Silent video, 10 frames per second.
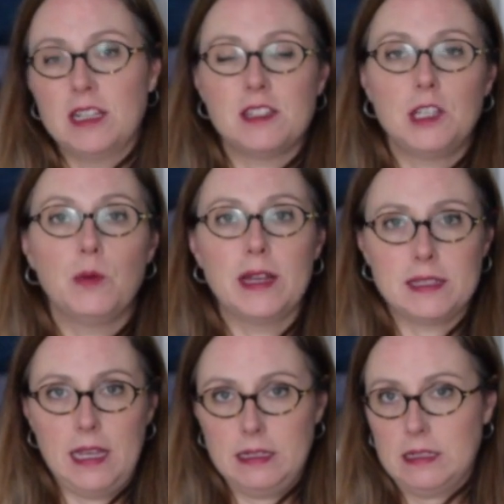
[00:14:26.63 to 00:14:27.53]
That's a
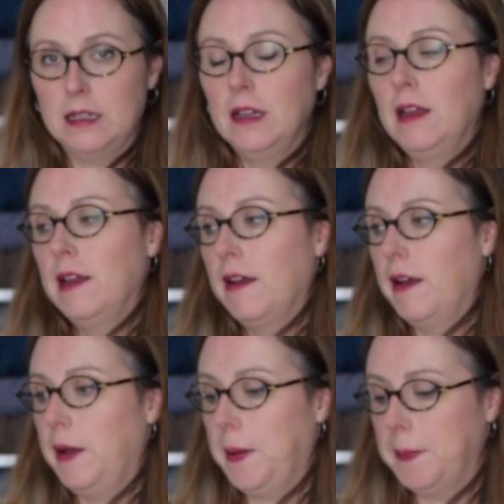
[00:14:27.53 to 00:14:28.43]
US 8.
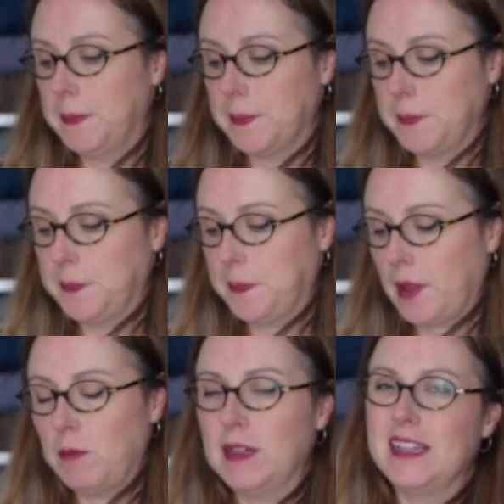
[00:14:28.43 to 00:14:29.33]

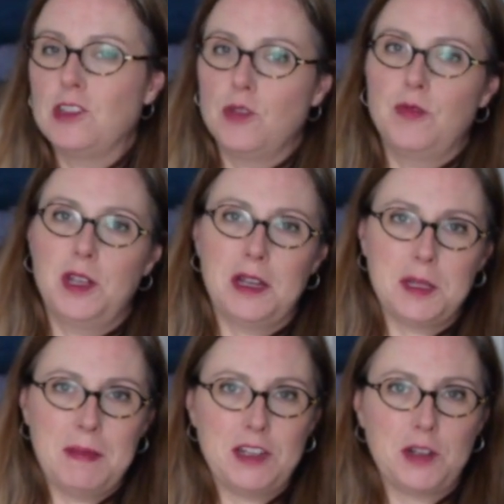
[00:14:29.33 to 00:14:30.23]
I'm going to let you figure out
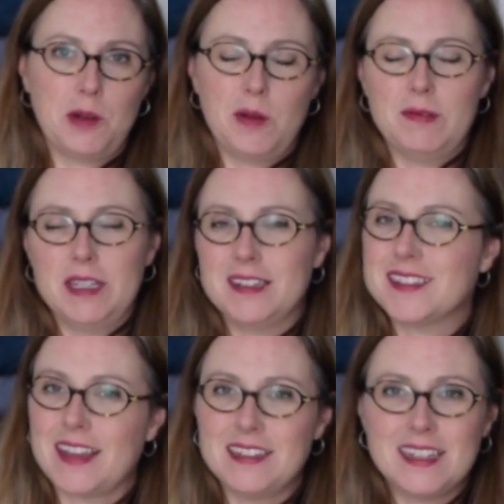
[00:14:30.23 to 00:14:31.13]
the metric equivalent,
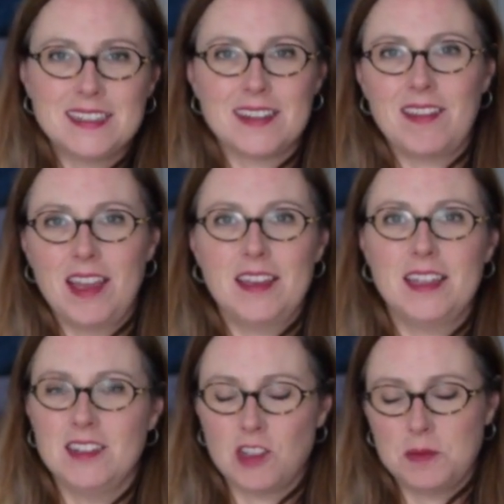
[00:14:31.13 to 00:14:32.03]
because I tend to
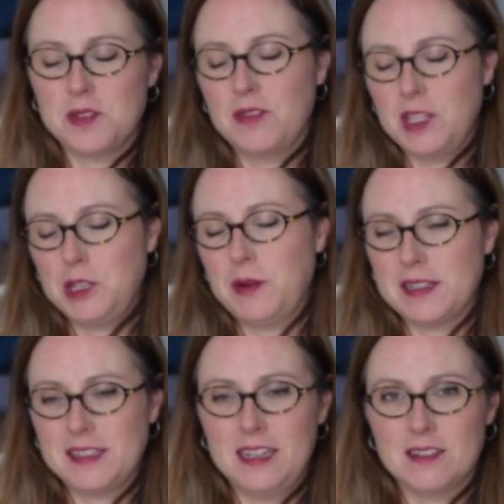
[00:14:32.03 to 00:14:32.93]
think in terms of the
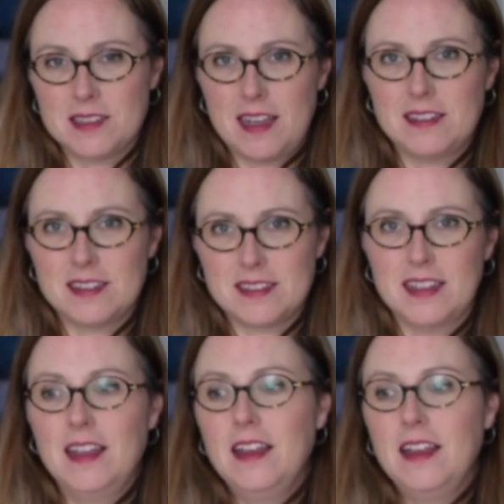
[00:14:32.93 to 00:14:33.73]
US needle sizes.